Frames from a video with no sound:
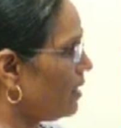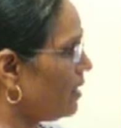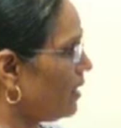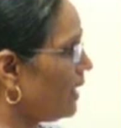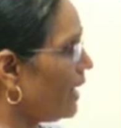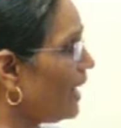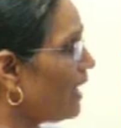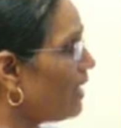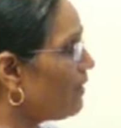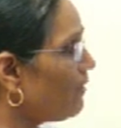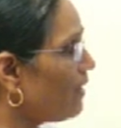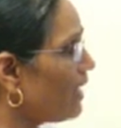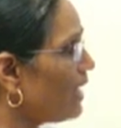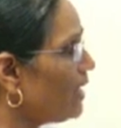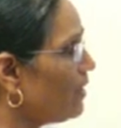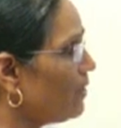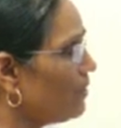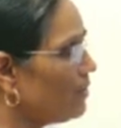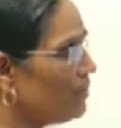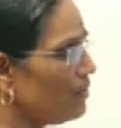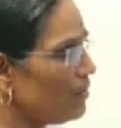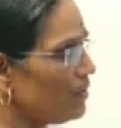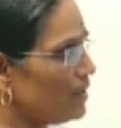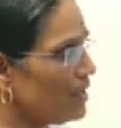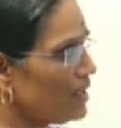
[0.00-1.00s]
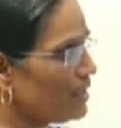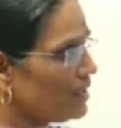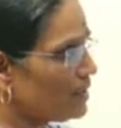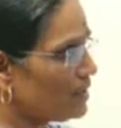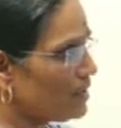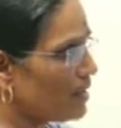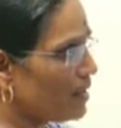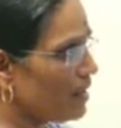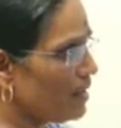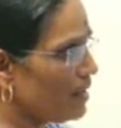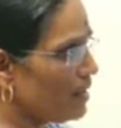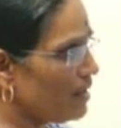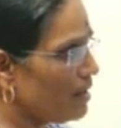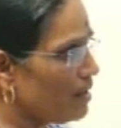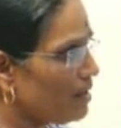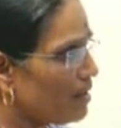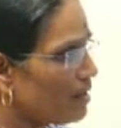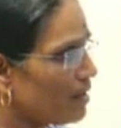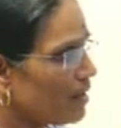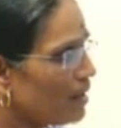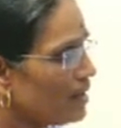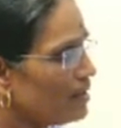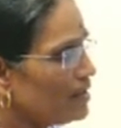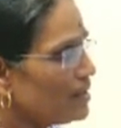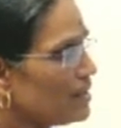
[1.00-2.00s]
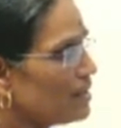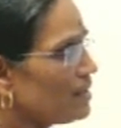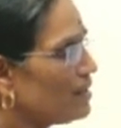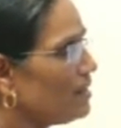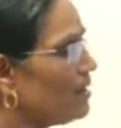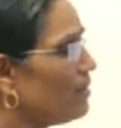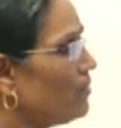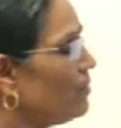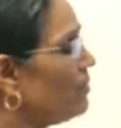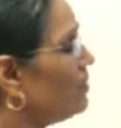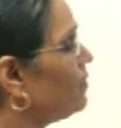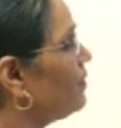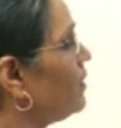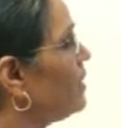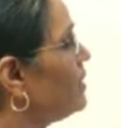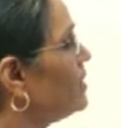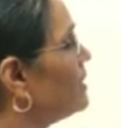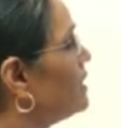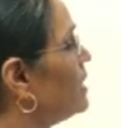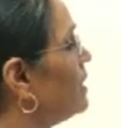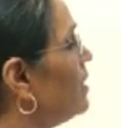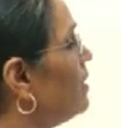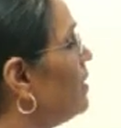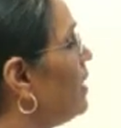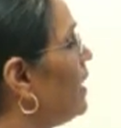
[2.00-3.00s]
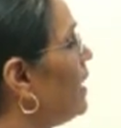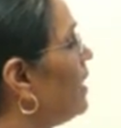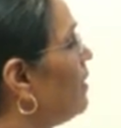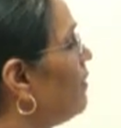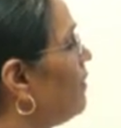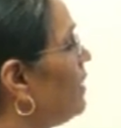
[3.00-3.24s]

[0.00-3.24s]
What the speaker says: L value is 3, and just now we have seen that